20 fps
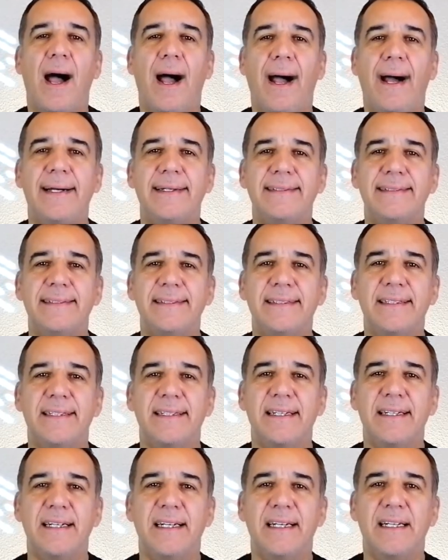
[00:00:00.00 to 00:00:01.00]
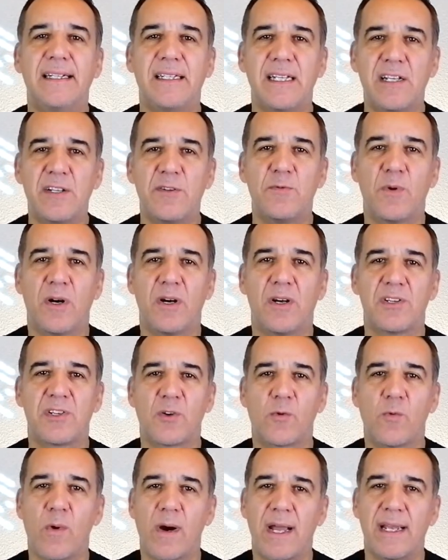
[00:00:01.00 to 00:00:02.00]
And this
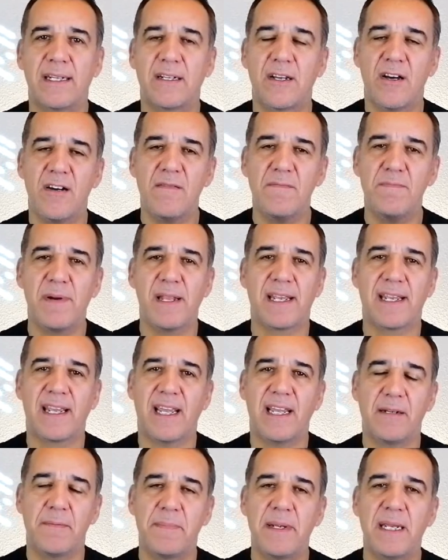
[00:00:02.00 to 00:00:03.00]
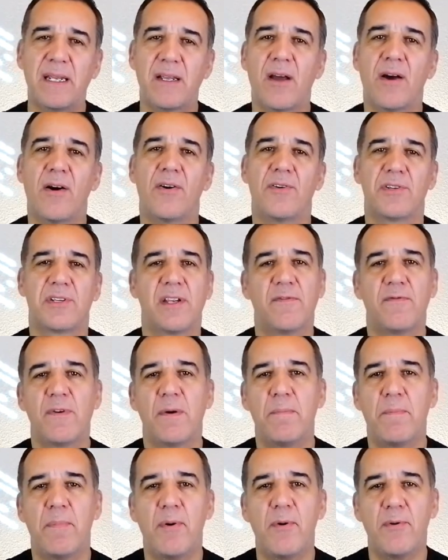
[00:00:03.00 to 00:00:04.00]
was quite complicated because if
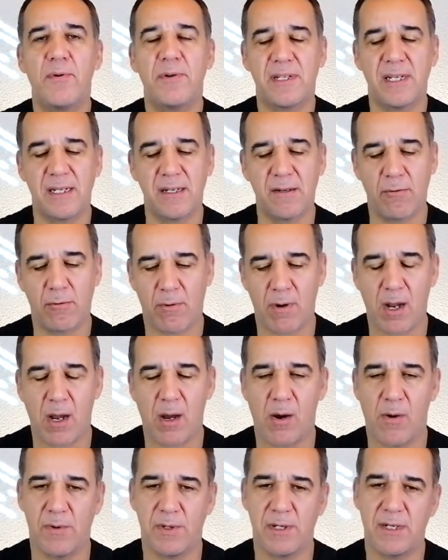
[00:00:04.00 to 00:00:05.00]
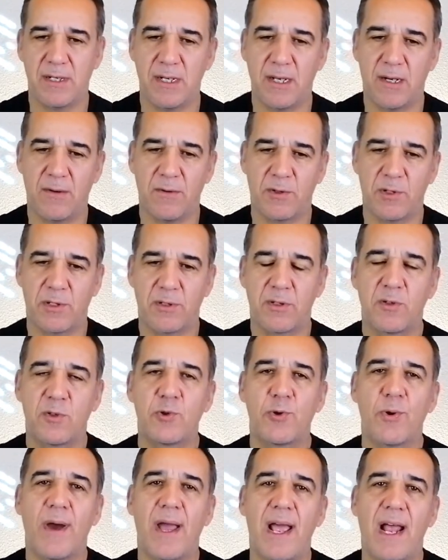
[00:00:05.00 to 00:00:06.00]
we put in row,
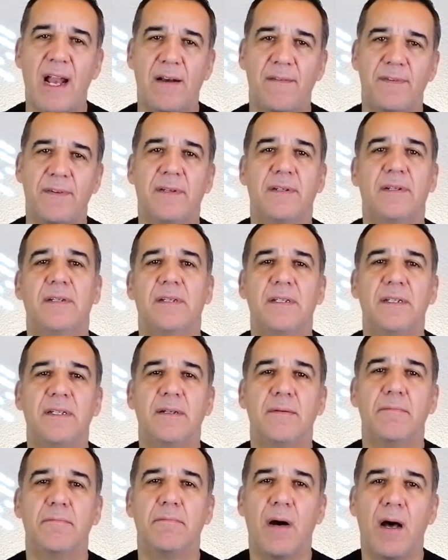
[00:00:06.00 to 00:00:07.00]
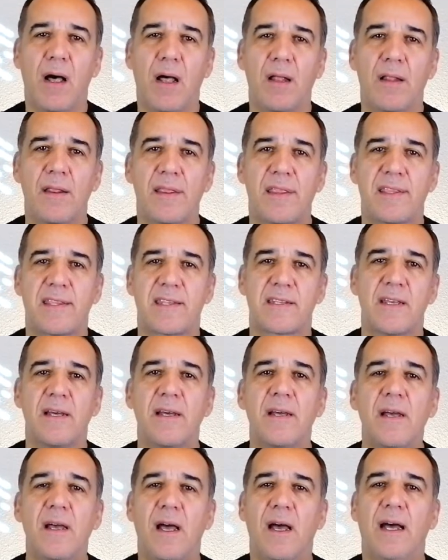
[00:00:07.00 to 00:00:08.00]
12 months,
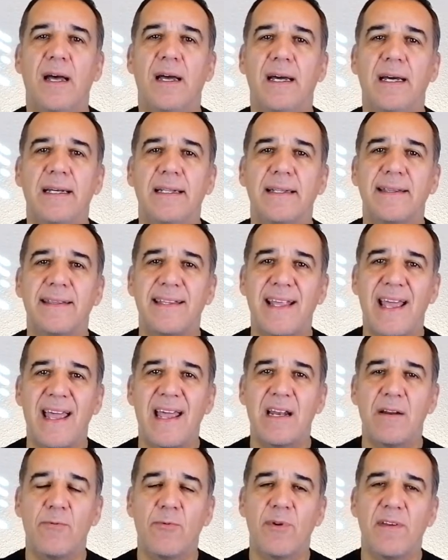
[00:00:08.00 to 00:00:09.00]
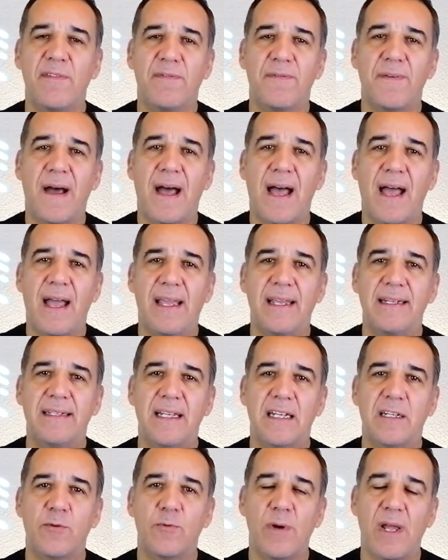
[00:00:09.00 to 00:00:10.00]
then we find
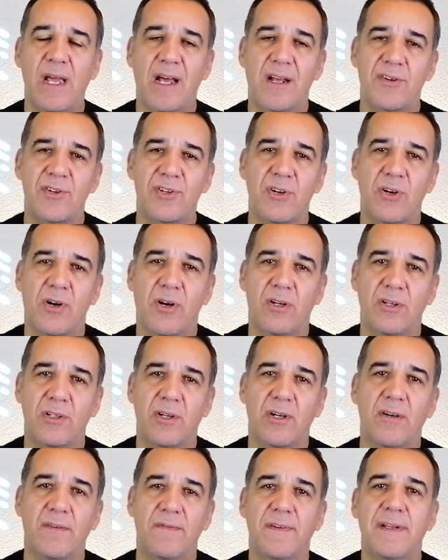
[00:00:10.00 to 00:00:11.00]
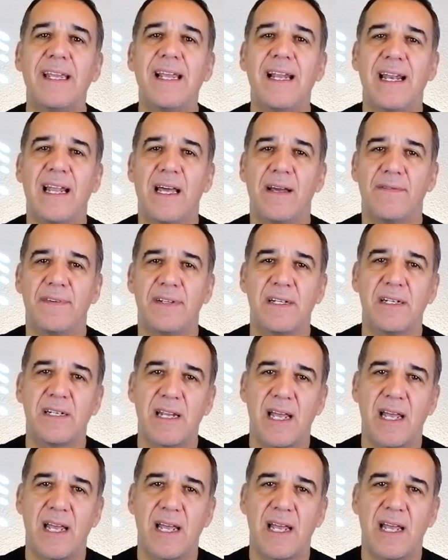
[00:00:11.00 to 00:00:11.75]
that we are short of 11